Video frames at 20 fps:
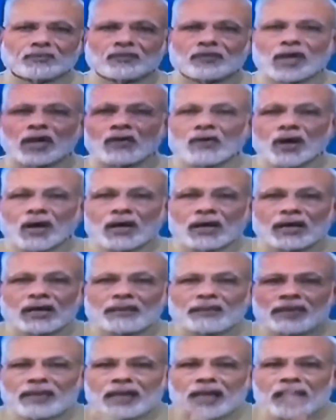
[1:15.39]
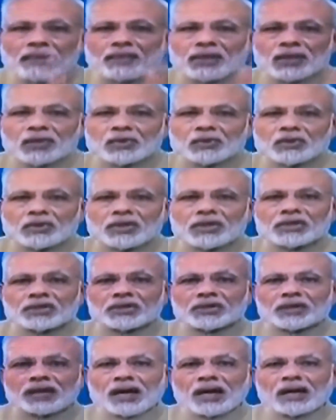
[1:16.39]
we have only been able to
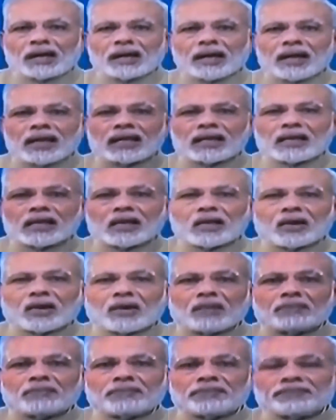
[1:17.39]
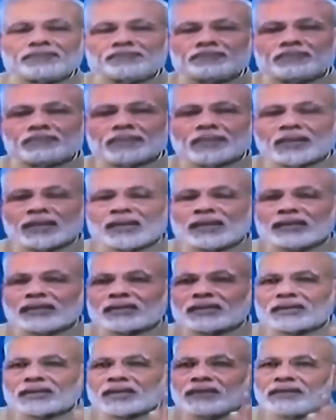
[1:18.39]
reach a ranking of
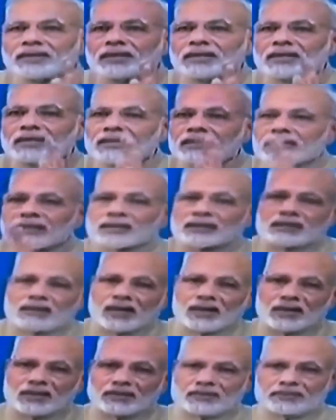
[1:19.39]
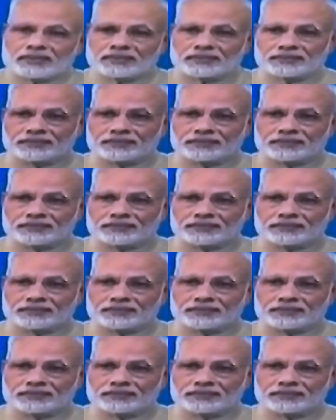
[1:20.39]
76 now.